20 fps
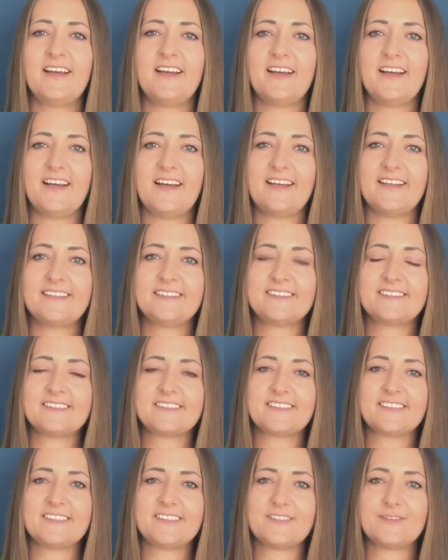and
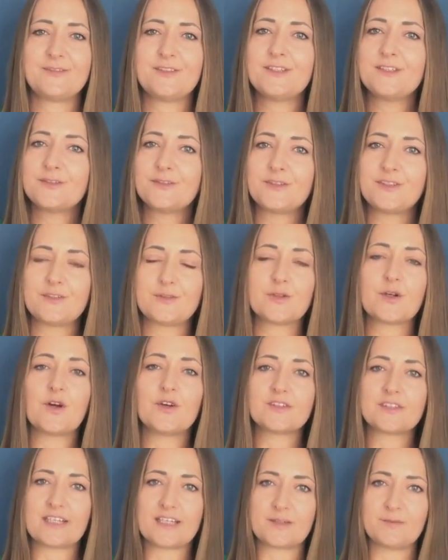feel free to
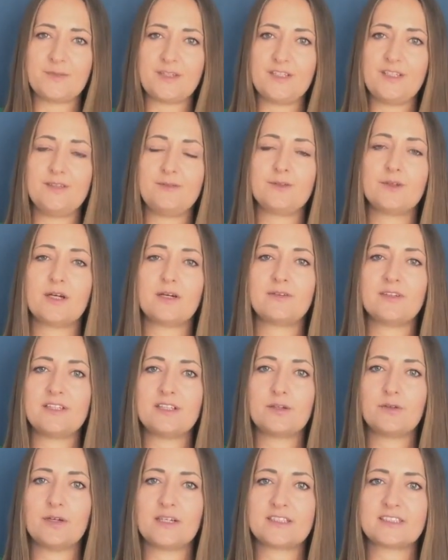contact me if you have
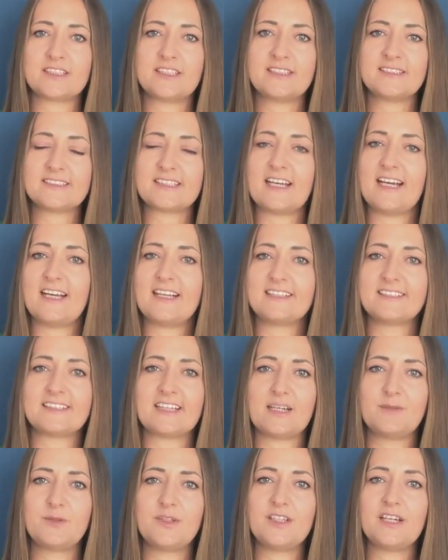any questions, and
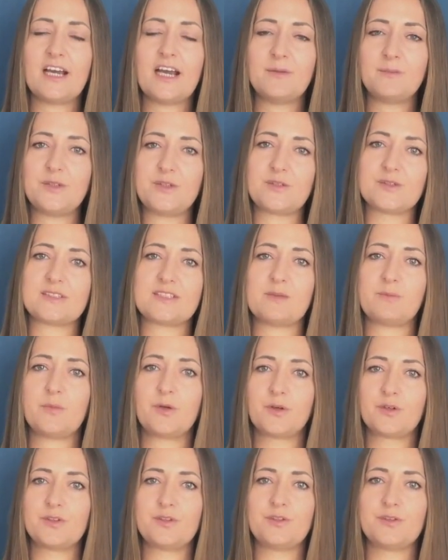I'm really happy to
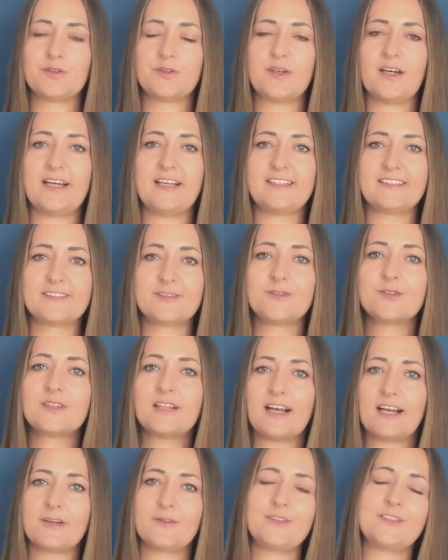support you, and good
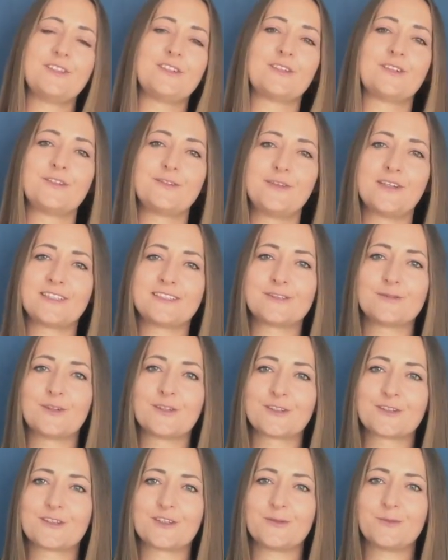luck with your first
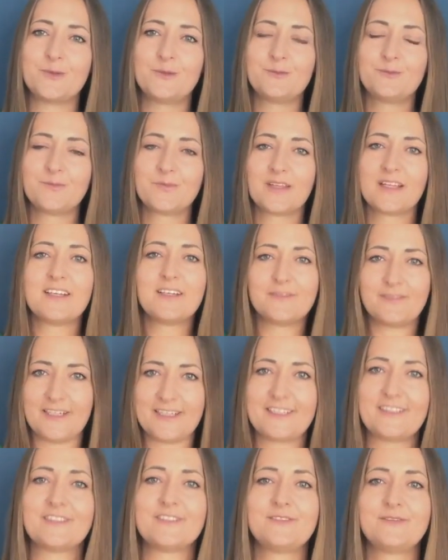workshop.
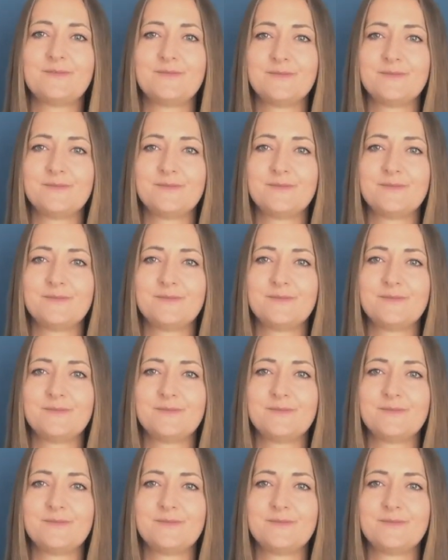Thank you.